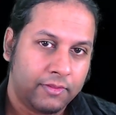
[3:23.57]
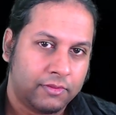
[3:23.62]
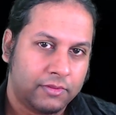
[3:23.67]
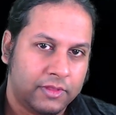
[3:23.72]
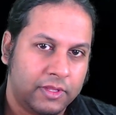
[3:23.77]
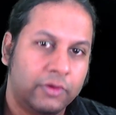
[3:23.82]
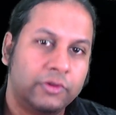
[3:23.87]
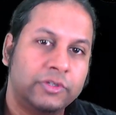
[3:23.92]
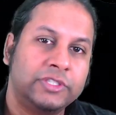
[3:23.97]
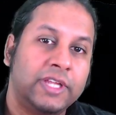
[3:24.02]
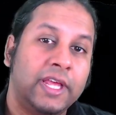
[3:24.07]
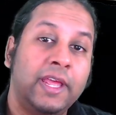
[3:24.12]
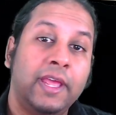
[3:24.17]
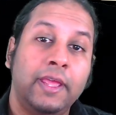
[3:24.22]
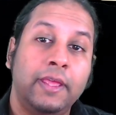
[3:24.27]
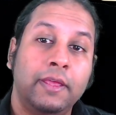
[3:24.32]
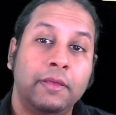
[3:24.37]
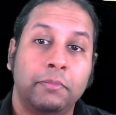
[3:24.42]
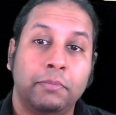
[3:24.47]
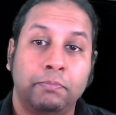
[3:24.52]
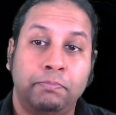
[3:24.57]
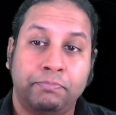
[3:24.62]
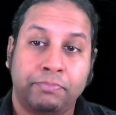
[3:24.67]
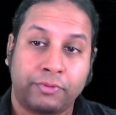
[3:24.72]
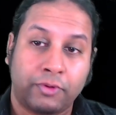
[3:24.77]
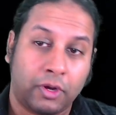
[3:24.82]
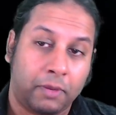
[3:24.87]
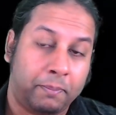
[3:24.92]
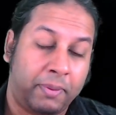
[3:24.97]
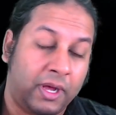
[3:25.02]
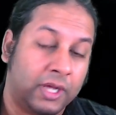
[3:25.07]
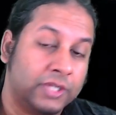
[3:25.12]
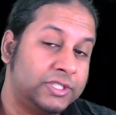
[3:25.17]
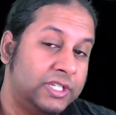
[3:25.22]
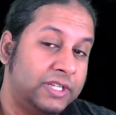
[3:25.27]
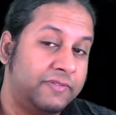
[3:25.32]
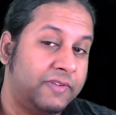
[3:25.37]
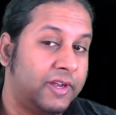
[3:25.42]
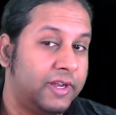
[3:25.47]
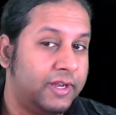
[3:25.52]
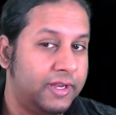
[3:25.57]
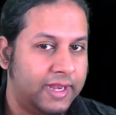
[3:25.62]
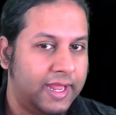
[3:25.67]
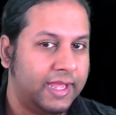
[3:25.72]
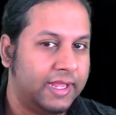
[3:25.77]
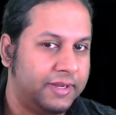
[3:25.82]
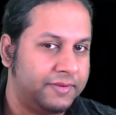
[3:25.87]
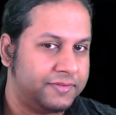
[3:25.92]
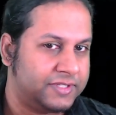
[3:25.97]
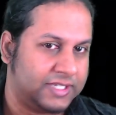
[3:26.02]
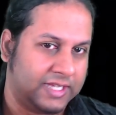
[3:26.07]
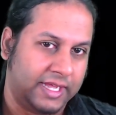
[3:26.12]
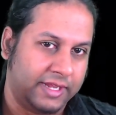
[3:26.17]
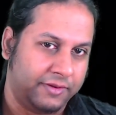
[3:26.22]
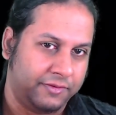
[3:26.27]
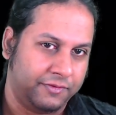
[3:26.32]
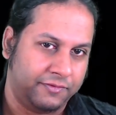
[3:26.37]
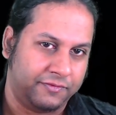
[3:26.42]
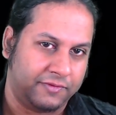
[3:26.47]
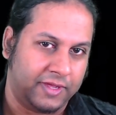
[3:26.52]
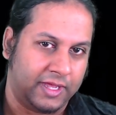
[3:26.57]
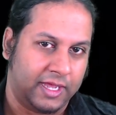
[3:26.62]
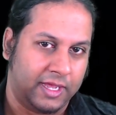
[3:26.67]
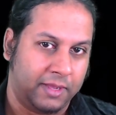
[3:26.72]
There is a positive and a negative side of